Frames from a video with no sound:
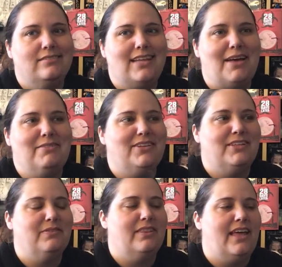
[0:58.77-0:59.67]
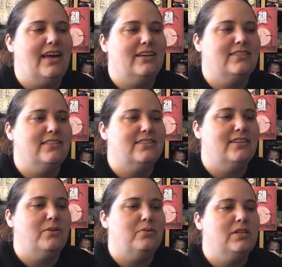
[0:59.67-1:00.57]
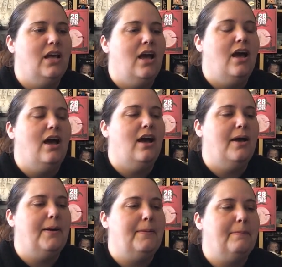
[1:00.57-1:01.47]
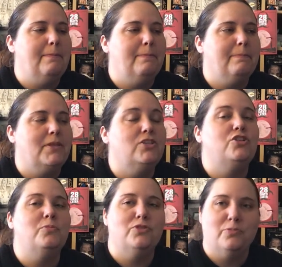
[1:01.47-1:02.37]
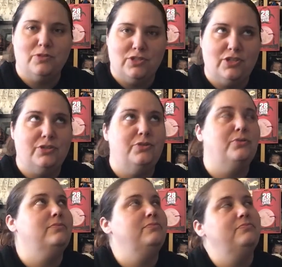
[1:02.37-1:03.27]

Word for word: not good with that because it's Star Wars. Um, Super Troopers 2.